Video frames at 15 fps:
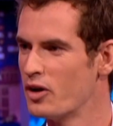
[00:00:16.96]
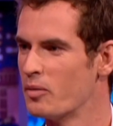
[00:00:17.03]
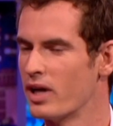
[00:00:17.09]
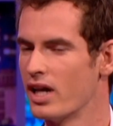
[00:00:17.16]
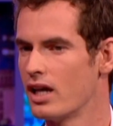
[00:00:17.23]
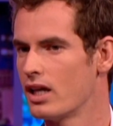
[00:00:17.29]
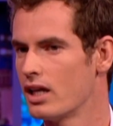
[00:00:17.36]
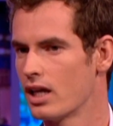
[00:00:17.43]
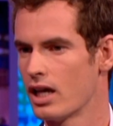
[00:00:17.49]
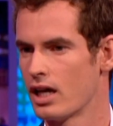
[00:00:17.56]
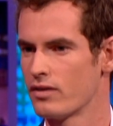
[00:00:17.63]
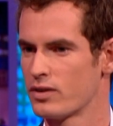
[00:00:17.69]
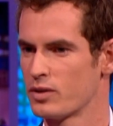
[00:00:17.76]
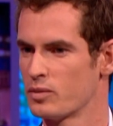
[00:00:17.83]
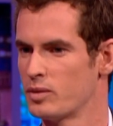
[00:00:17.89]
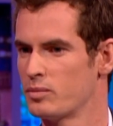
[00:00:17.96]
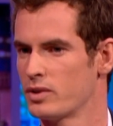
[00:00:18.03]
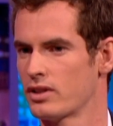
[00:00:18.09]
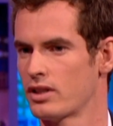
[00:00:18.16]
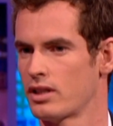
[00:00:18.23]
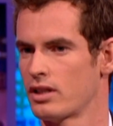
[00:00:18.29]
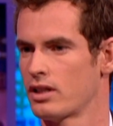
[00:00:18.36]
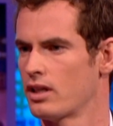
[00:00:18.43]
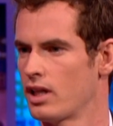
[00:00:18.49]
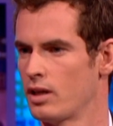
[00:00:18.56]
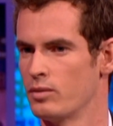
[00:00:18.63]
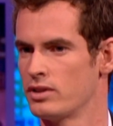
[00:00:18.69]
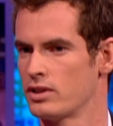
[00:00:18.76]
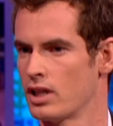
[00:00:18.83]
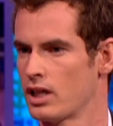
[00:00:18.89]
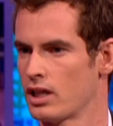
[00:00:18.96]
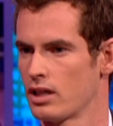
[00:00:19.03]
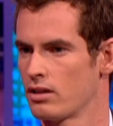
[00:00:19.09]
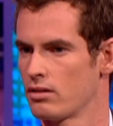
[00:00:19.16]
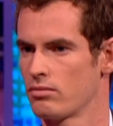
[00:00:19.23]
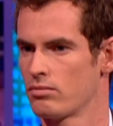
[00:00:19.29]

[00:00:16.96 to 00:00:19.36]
no, but uh, after Wimbledon, it was like.